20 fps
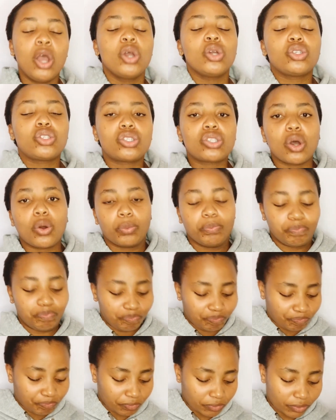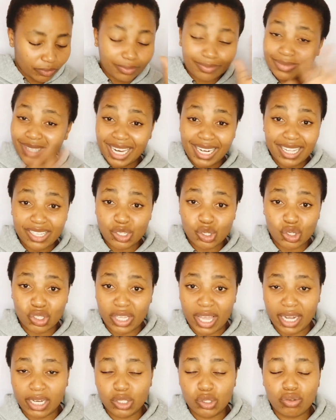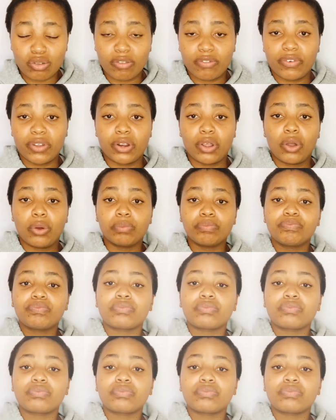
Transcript: So, let's just get into the video.